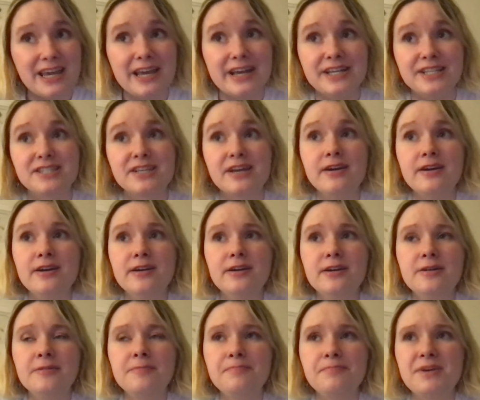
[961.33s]
is,
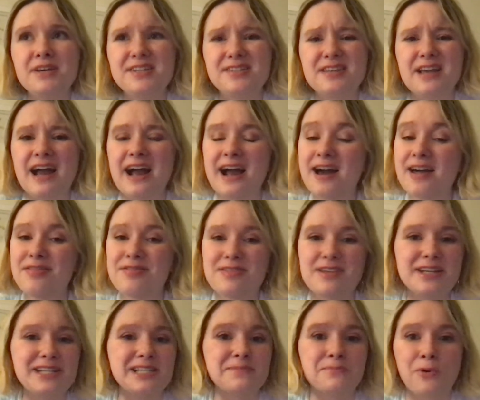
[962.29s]
because at
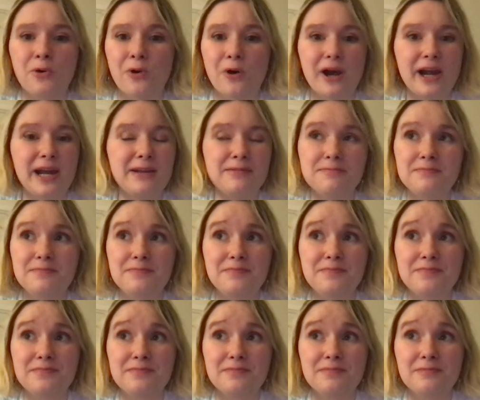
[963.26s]
this point,
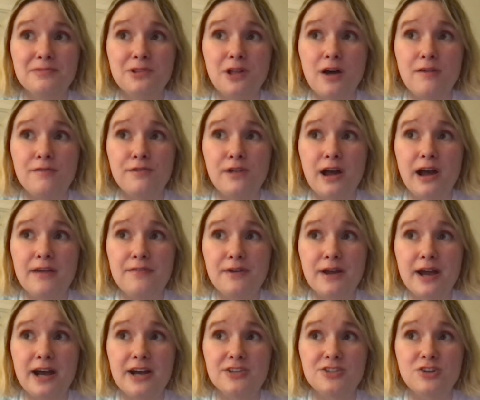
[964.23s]
Love Live
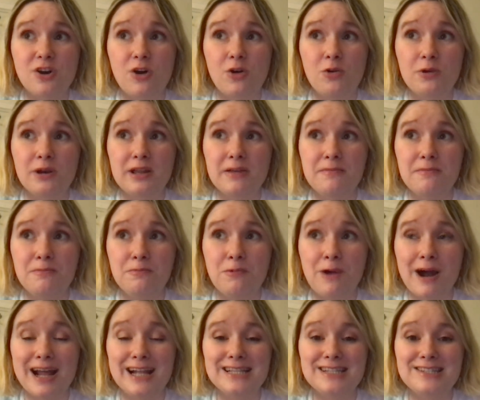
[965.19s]
has already
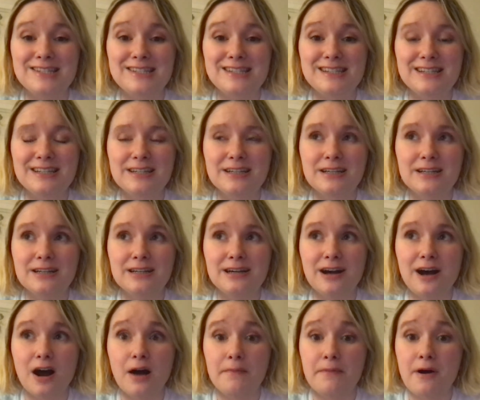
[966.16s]
went
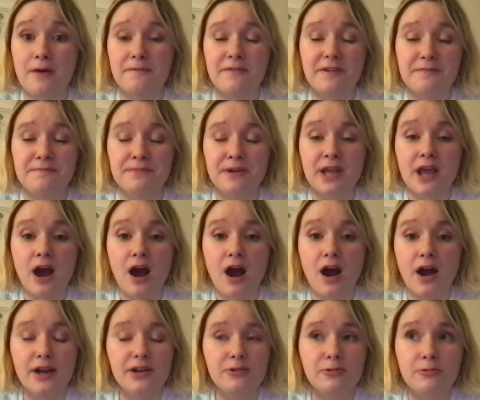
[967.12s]
above and
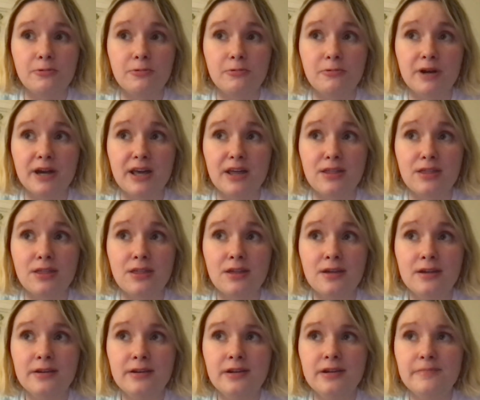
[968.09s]
beyond with
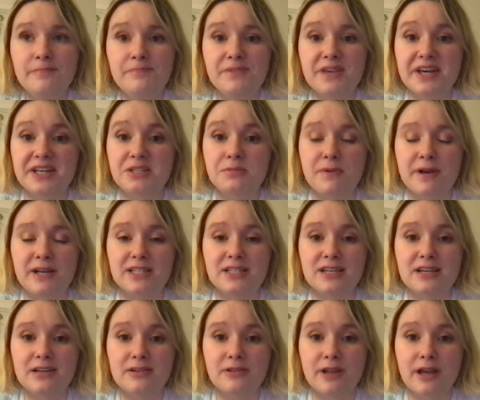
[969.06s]

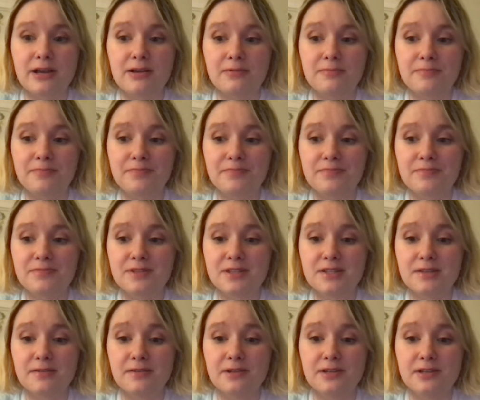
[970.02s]

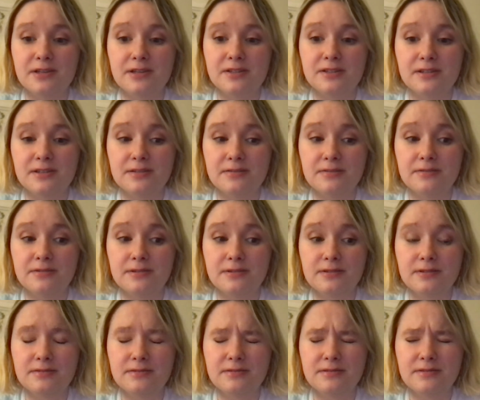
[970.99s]

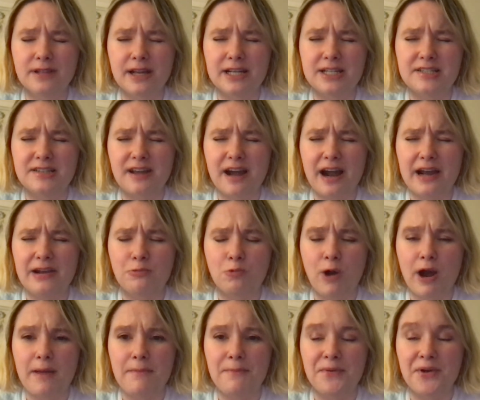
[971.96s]

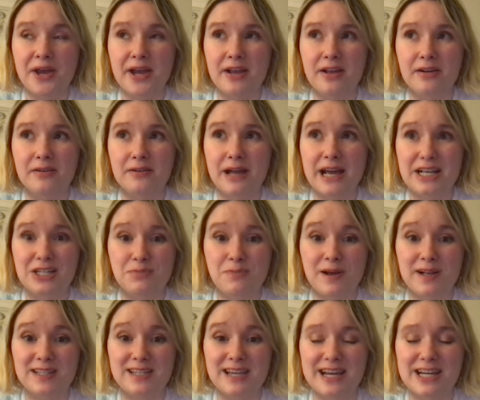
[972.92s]
sidewiping
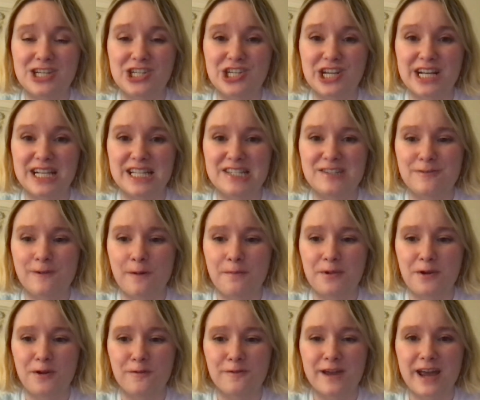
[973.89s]
expectations from
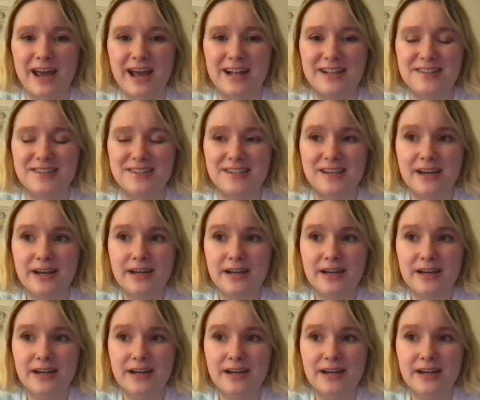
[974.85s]
their fans.